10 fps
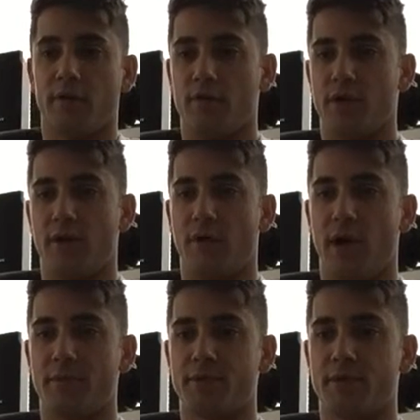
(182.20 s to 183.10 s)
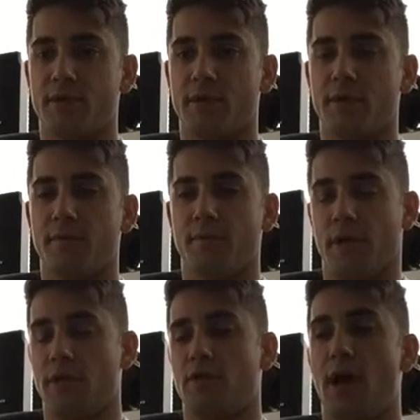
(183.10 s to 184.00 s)
for 10 reps
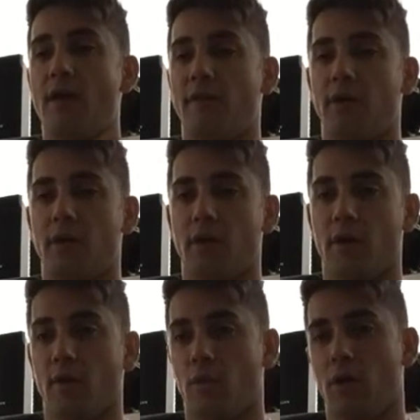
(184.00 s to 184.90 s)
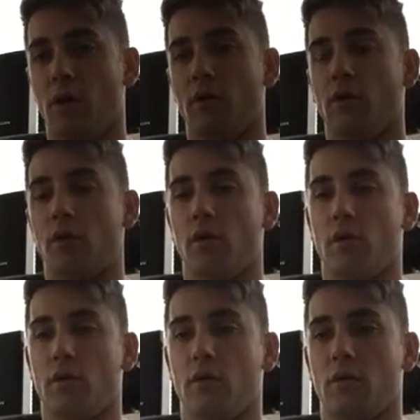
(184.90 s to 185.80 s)
and you're heavy, well,
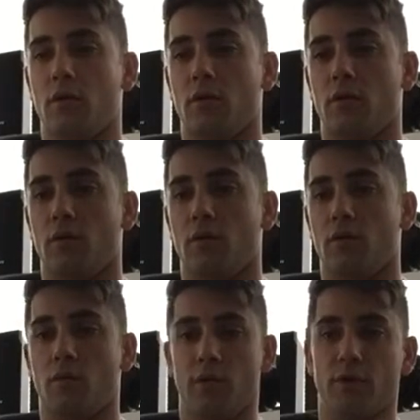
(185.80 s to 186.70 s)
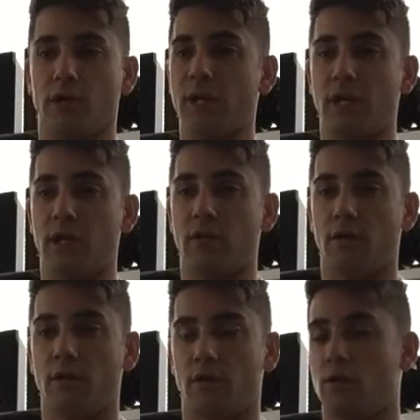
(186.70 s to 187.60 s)
when you're lean,
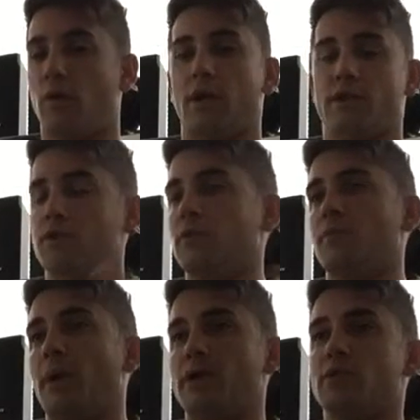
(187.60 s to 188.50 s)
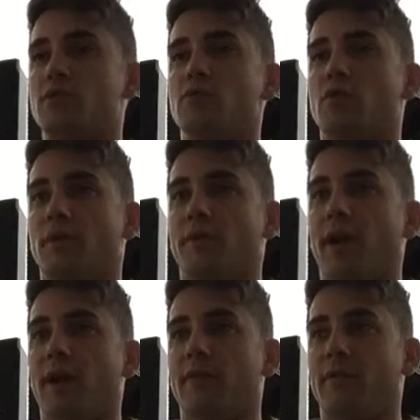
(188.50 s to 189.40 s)
you want to still bench
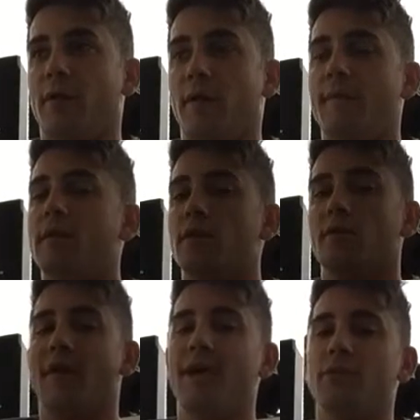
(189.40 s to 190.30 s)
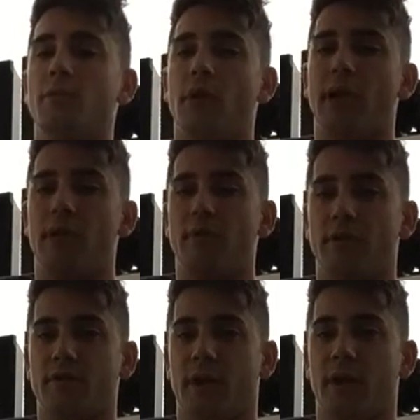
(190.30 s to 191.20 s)
225. Your volume might not
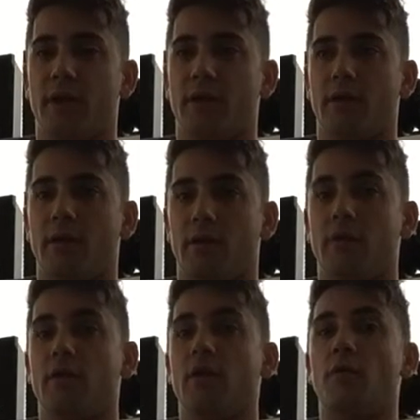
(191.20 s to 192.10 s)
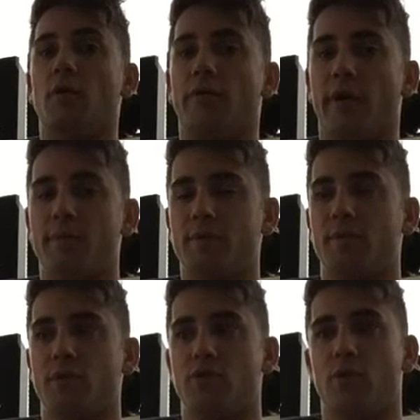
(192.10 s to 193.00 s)
be as high, like the number of reps,
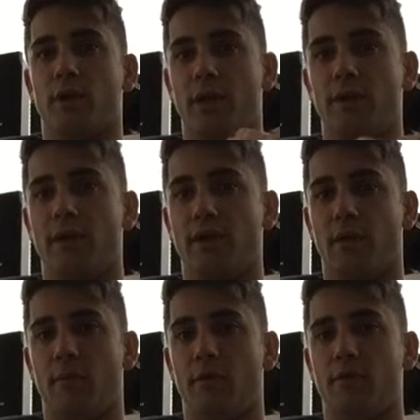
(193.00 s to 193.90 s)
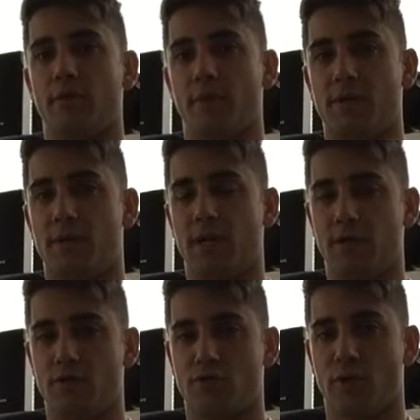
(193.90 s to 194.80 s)
but you still want to hit that number to
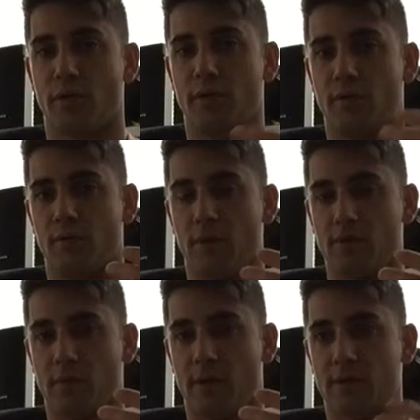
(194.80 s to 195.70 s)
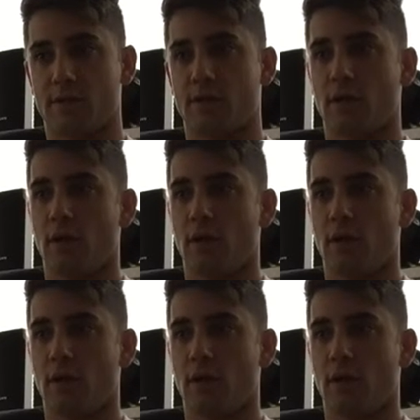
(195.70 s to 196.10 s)
maintain your strength and your muscle mass,